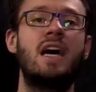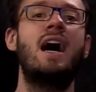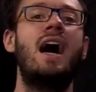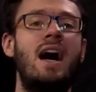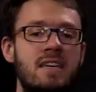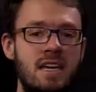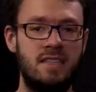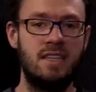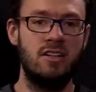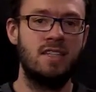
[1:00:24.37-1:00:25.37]
Aha,
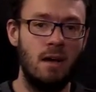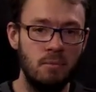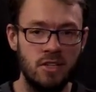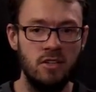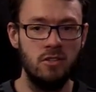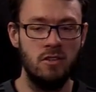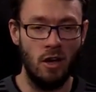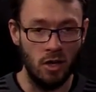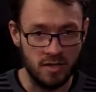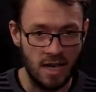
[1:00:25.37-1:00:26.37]
yes, there are some, so you do
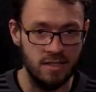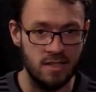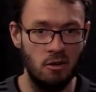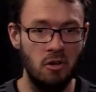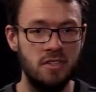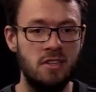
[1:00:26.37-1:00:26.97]
those, and so on.